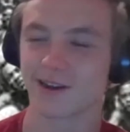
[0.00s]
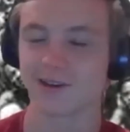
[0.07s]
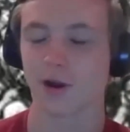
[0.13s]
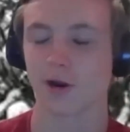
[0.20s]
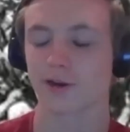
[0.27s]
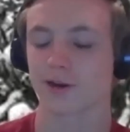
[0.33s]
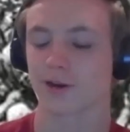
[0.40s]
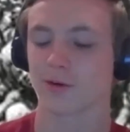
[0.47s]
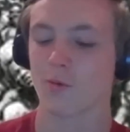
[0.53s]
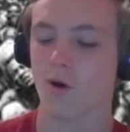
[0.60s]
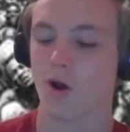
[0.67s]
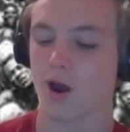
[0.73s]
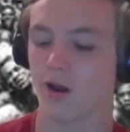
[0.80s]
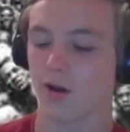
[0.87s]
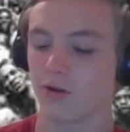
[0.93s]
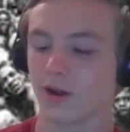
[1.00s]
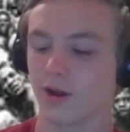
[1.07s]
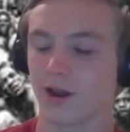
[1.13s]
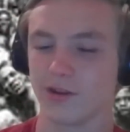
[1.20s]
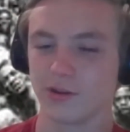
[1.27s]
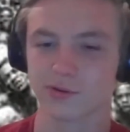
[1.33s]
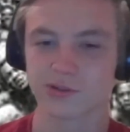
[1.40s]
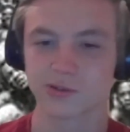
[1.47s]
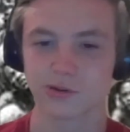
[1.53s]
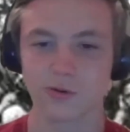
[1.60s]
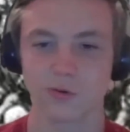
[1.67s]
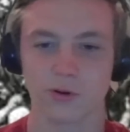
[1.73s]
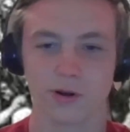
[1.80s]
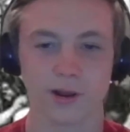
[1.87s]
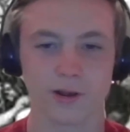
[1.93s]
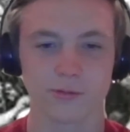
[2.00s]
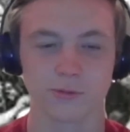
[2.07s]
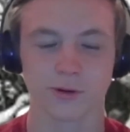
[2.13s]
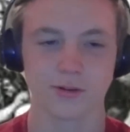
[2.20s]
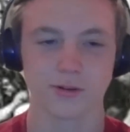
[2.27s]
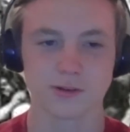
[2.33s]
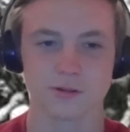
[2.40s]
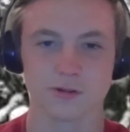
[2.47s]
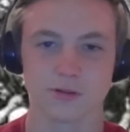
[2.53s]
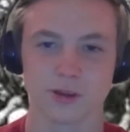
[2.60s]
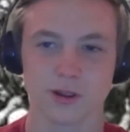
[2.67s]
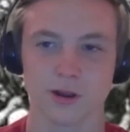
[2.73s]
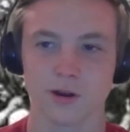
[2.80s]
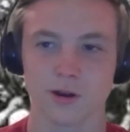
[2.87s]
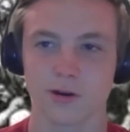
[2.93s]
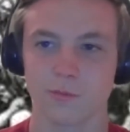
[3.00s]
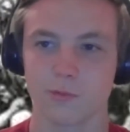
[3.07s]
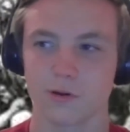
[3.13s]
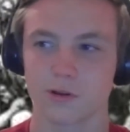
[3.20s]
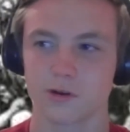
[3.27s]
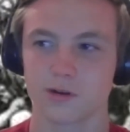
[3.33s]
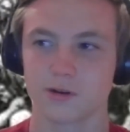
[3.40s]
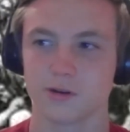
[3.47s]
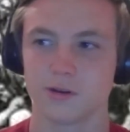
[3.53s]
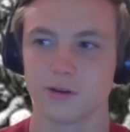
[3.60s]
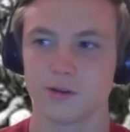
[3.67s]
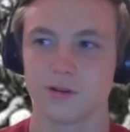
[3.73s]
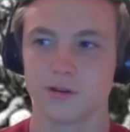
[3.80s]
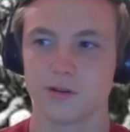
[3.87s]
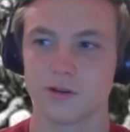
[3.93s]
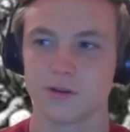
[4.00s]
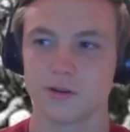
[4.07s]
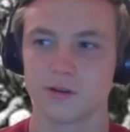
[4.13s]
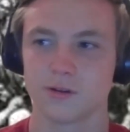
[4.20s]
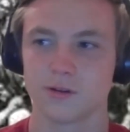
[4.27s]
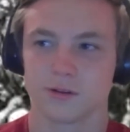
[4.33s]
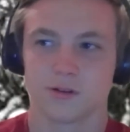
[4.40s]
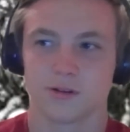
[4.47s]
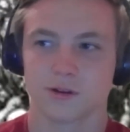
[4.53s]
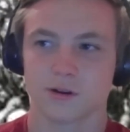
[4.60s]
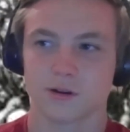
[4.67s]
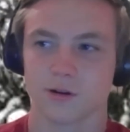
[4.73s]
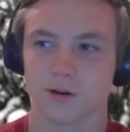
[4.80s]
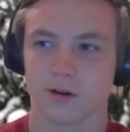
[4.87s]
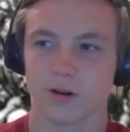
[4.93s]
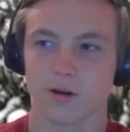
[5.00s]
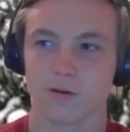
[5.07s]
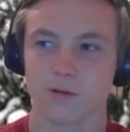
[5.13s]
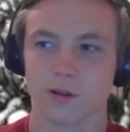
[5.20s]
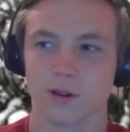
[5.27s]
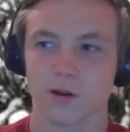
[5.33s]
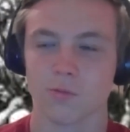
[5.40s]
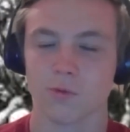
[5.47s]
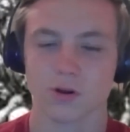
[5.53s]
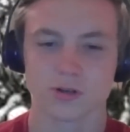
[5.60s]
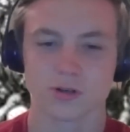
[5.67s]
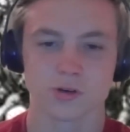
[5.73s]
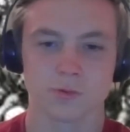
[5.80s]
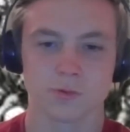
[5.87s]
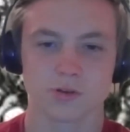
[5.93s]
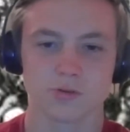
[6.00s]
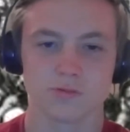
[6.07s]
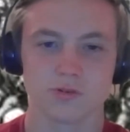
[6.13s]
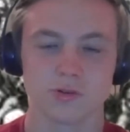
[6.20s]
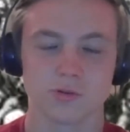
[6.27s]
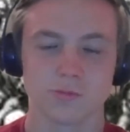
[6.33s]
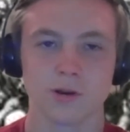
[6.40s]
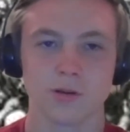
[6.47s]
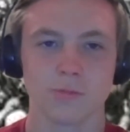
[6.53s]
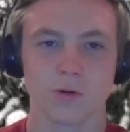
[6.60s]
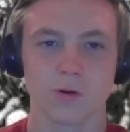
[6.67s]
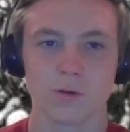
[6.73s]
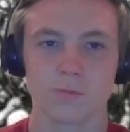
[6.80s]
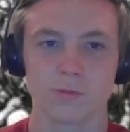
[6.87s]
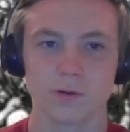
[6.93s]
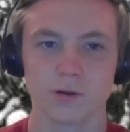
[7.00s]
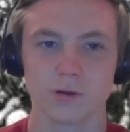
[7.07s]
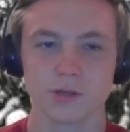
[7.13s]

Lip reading: Duncan in a while. I used to when I was a little younger, but I don't know. I don't watch too much YouTube anymore. But he